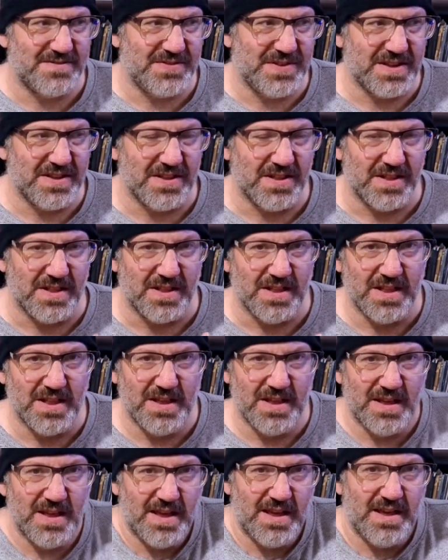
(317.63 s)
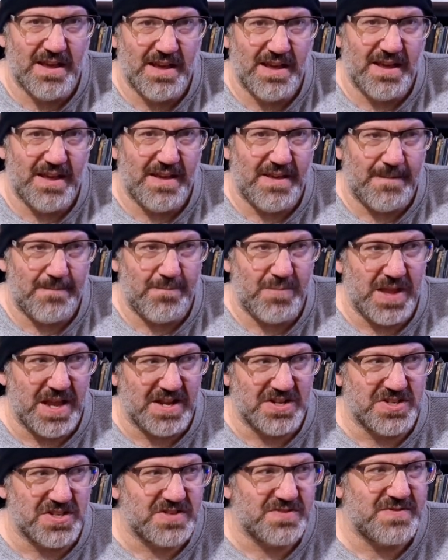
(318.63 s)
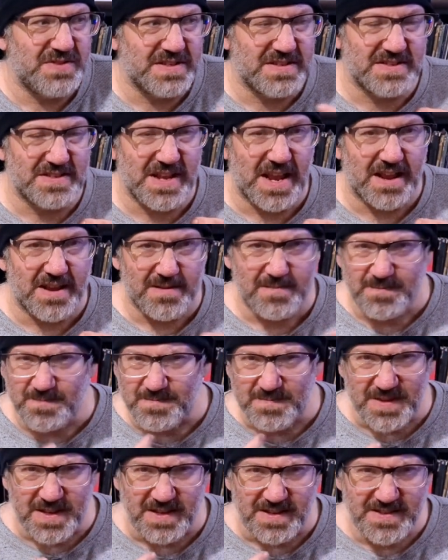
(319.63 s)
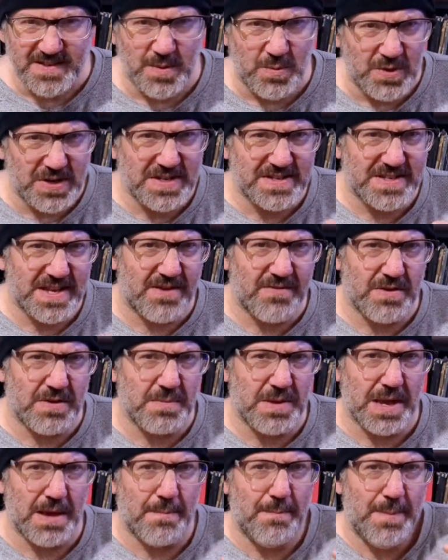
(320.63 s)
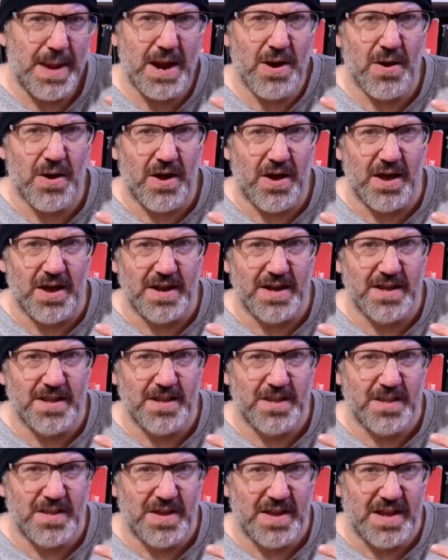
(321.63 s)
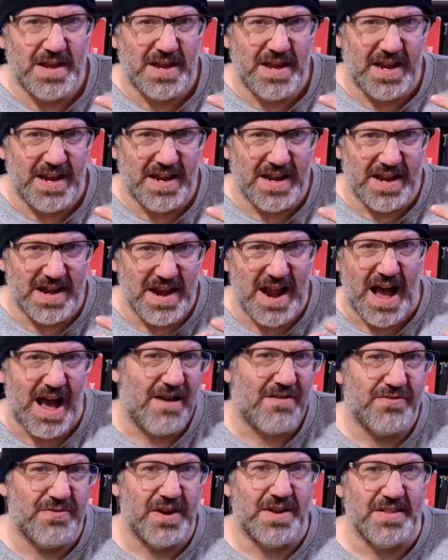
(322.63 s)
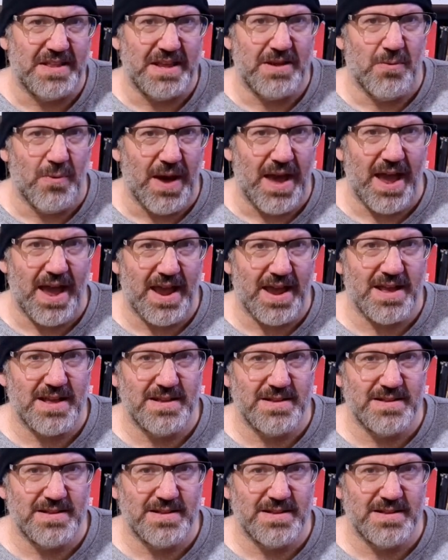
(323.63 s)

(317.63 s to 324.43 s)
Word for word: feel, it just feels like someone is giving me a bear hug in a not friendly way.